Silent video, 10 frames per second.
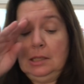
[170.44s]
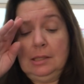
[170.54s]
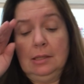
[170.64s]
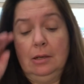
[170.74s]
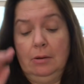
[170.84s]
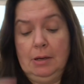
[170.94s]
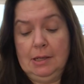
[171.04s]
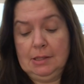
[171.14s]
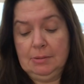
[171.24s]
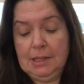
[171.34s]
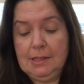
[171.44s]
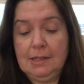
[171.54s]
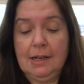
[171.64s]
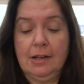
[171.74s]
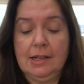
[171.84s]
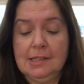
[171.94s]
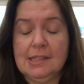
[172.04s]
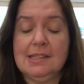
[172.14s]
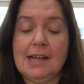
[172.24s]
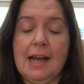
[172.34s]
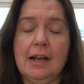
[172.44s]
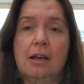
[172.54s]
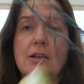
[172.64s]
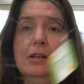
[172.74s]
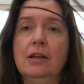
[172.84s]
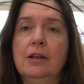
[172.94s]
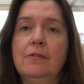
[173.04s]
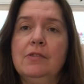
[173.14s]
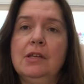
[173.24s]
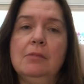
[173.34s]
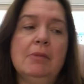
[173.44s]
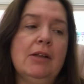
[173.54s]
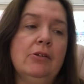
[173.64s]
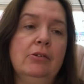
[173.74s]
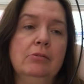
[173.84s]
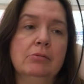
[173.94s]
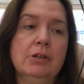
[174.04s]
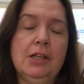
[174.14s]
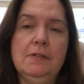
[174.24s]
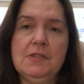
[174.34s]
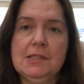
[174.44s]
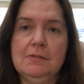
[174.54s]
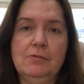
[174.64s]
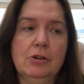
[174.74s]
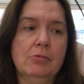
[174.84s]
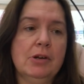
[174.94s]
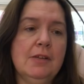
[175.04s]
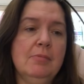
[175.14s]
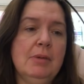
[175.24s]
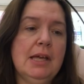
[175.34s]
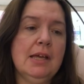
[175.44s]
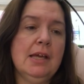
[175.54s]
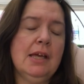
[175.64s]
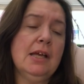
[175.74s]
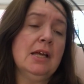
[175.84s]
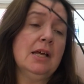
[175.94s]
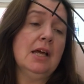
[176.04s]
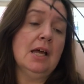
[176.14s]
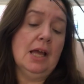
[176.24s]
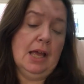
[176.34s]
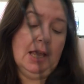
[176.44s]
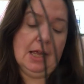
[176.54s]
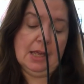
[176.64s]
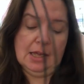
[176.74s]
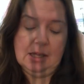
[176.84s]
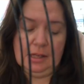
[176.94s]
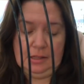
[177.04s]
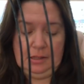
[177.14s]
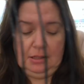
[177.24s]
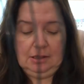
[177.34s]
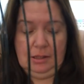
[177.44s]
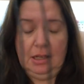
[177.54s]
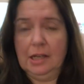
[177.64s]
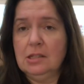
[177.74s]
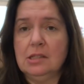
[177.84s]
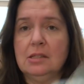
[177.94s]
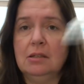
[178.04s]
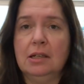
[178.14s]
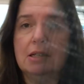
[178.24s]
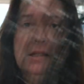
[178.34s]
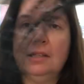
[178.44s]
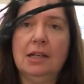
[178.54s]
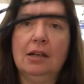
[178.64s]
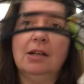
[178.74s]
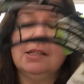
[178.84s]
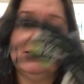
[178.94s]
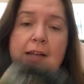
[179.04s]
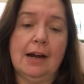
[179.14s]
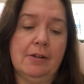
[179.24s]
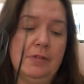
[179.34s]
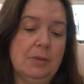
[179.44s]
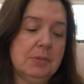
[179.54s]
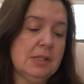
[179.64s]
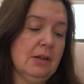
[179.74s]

So that's what I did. I got a stack of the metal wreaths for wreath making. And yeah, I just, like I said, I got a stack of them.